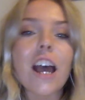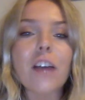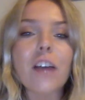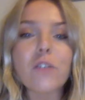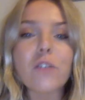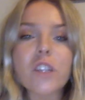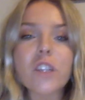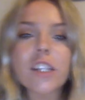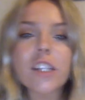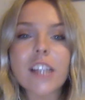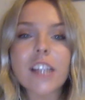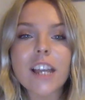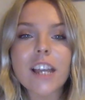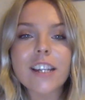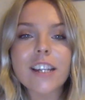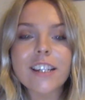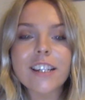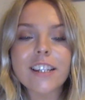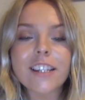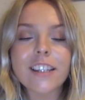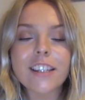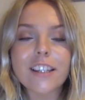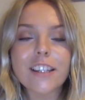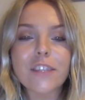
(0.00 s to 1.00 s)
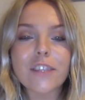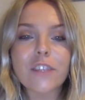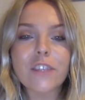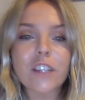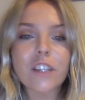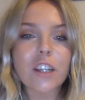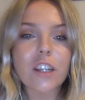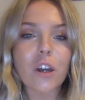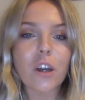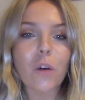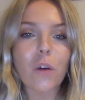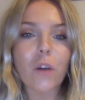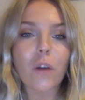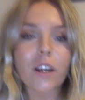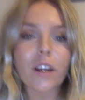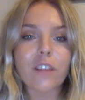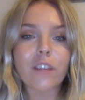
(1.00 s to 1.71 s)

I was just editing this video and I